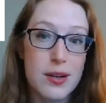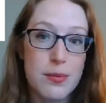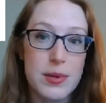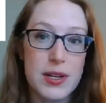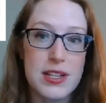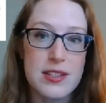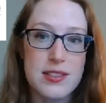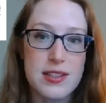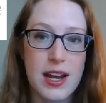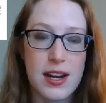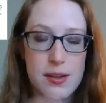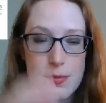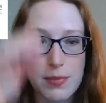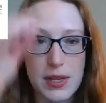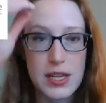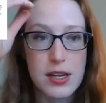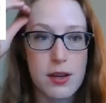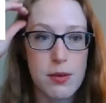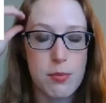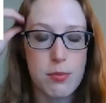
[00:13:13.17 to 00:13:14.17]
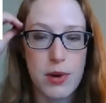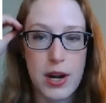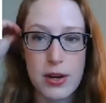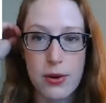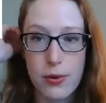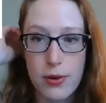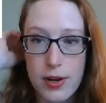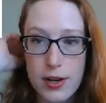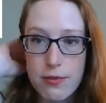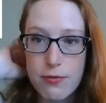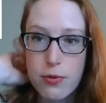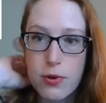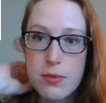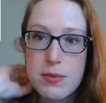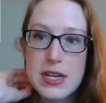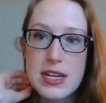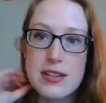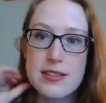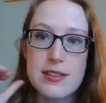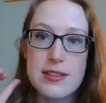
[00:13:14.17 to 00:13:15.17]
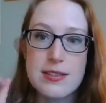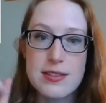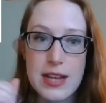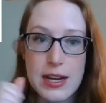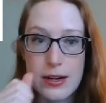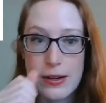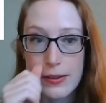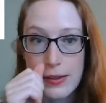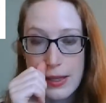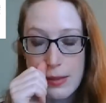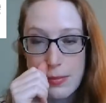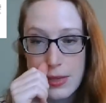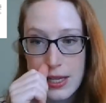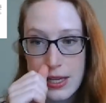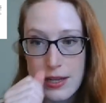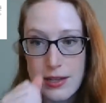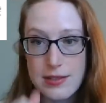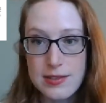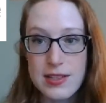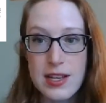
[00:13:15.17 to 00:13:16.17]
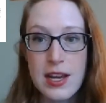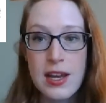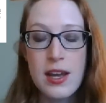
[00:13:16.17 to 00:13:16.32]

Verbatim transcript: but it's not a big priority for me necessarily because